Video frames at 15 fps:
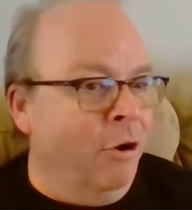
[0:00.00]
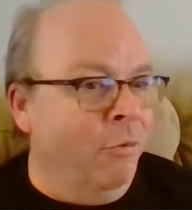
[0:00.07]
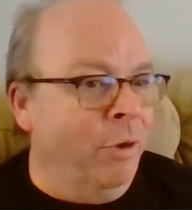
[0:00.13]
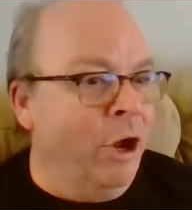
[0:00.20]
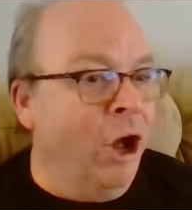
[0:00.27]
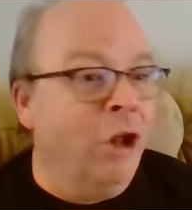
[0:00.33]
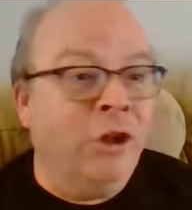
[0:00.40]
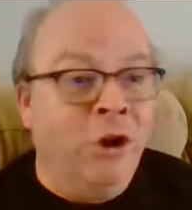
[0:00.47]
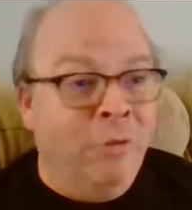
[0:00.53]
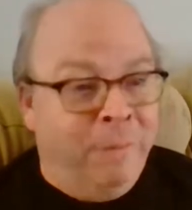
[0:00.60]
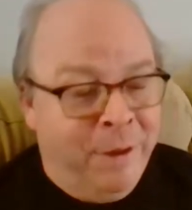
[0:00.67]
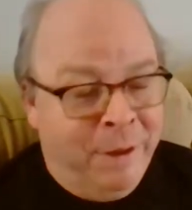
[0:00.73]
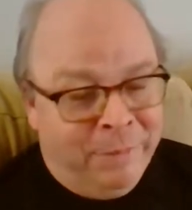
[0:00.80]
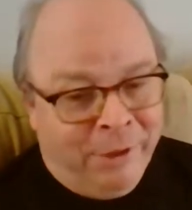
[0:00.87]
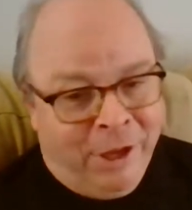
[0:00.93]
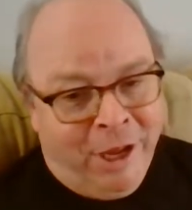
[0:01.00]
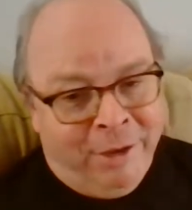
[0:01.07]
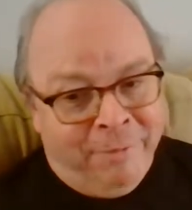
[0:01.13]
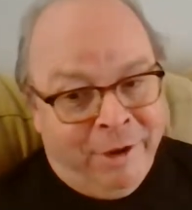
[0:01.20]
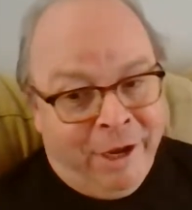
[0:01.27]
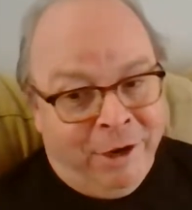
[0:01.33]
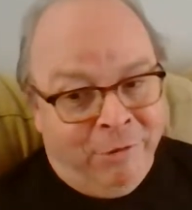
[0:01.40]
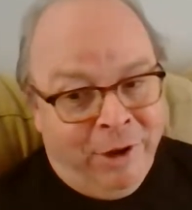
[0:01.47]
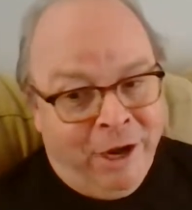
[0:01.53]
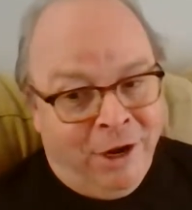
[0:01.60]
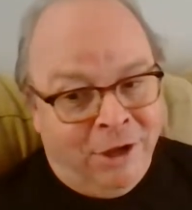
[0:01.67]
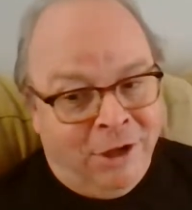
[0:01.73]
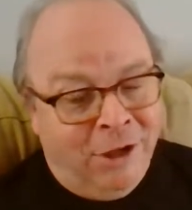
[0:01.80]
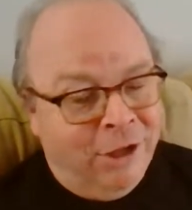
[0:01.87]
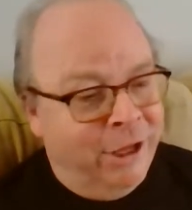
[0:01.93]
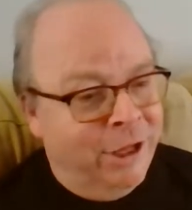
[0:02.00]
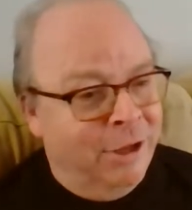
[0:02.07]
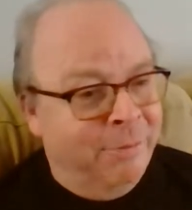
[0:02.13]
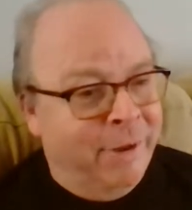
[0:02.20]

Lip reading: We all know people like my great uncle Gil.